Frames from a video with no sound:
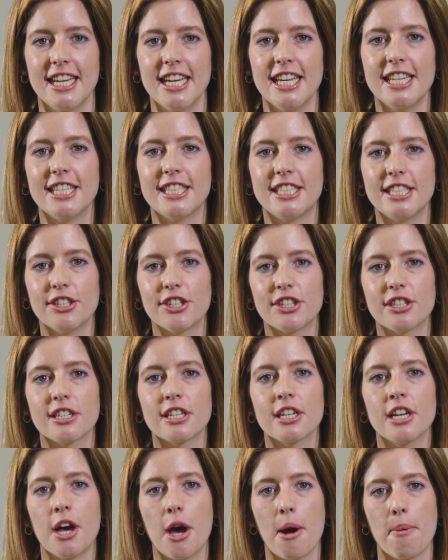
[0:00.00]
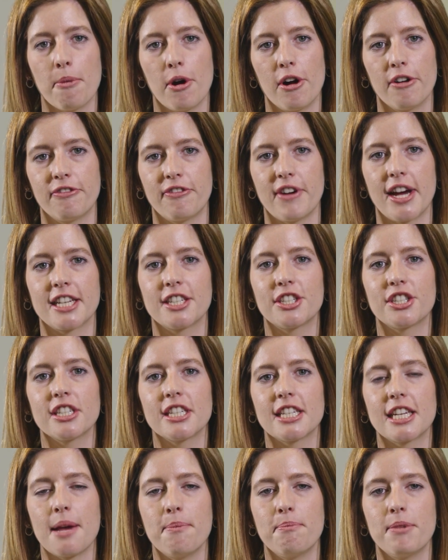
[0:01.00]
In addition,
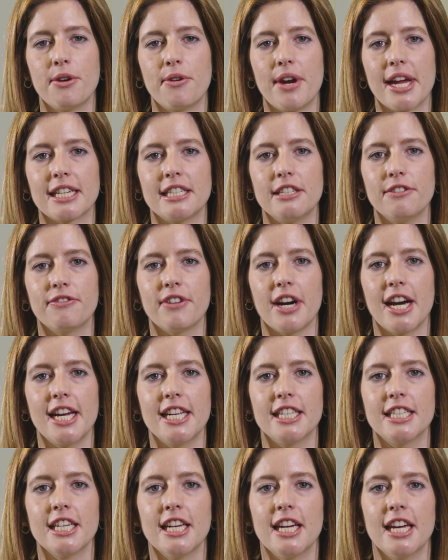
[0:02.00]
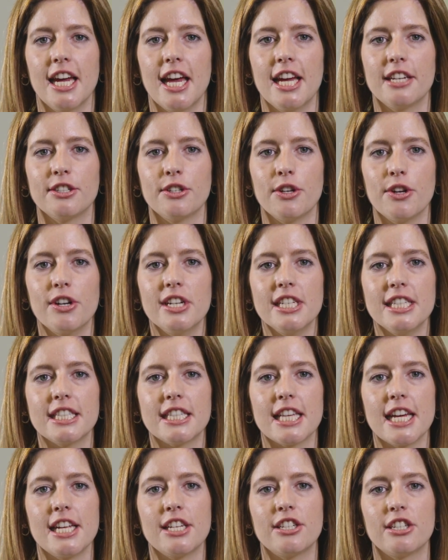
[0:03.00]
malfunction can be rectified at an early
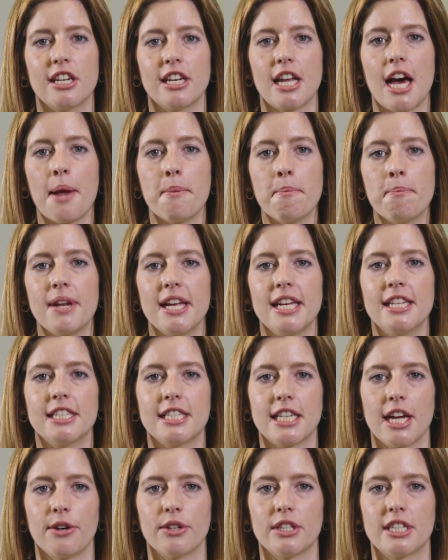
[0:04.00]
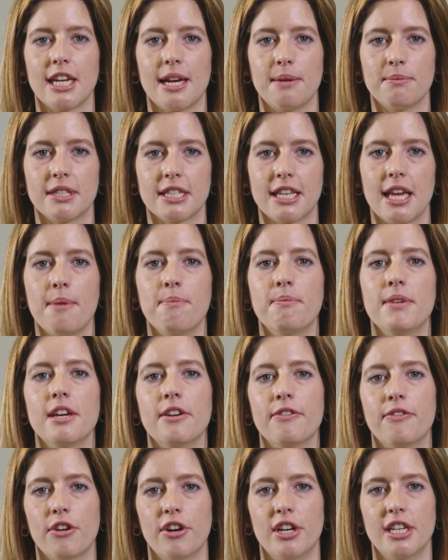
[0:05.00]
stage and unplanned downtimes can be
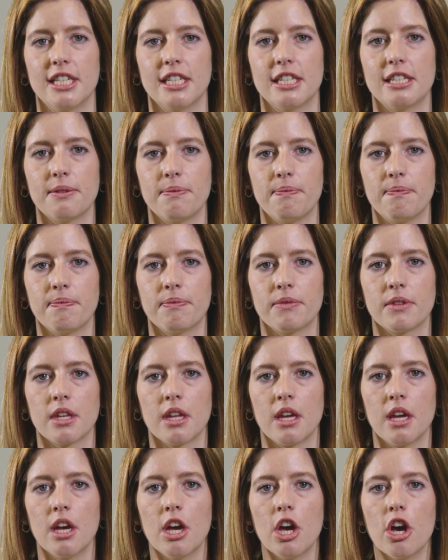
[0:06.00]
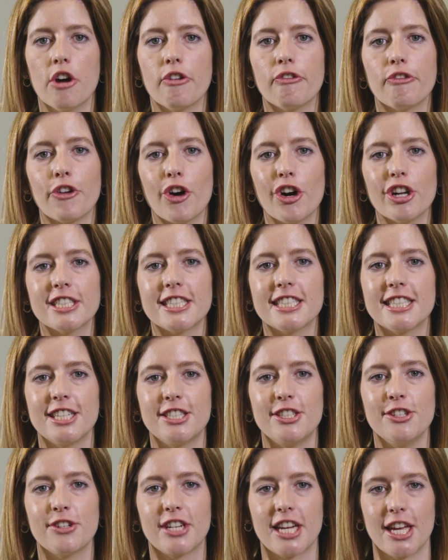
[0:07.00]
avoided. Faults
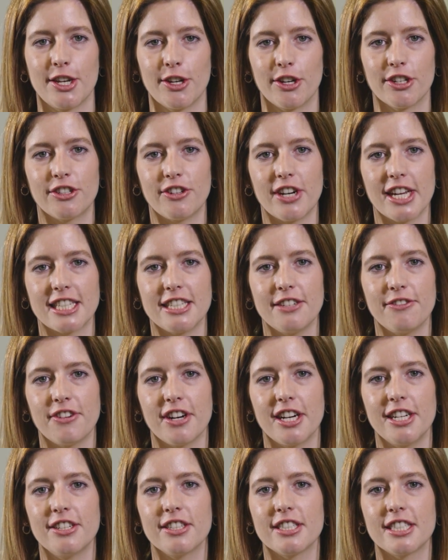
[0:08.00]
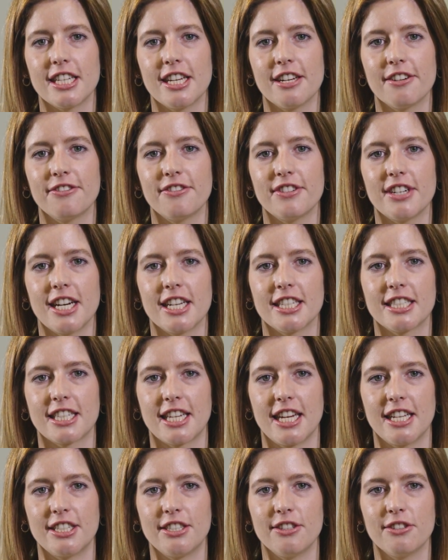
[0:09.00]
that you cannot rectify yourself are
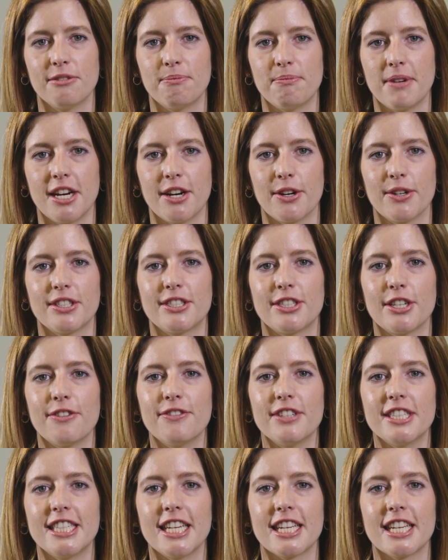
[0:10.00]
scheduled by our service